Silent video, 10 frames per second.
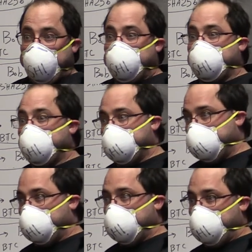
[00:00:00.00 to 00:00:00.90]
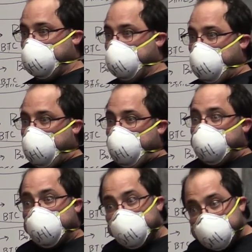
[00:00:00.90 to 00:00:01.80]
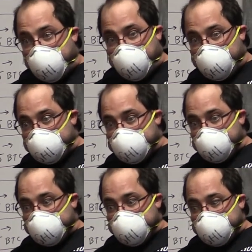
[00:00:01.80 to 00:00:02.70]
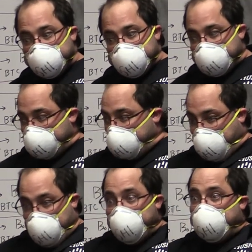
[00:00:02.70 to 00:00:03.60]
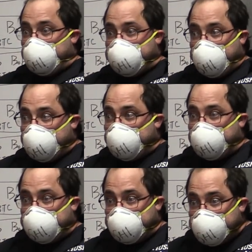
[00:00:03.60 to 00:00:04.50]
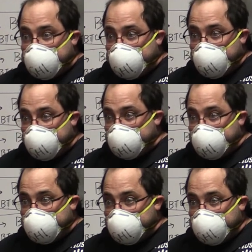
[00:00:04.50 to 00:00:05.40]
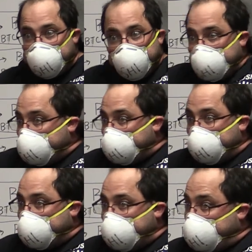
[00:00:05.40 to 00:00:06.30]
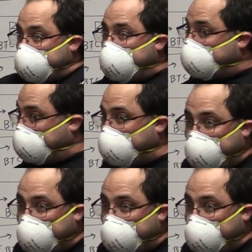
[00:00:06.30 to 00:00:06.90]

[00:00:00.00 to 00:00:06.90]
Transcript: for crypto coins. Turns out, anyone will sell you electricity. There's no K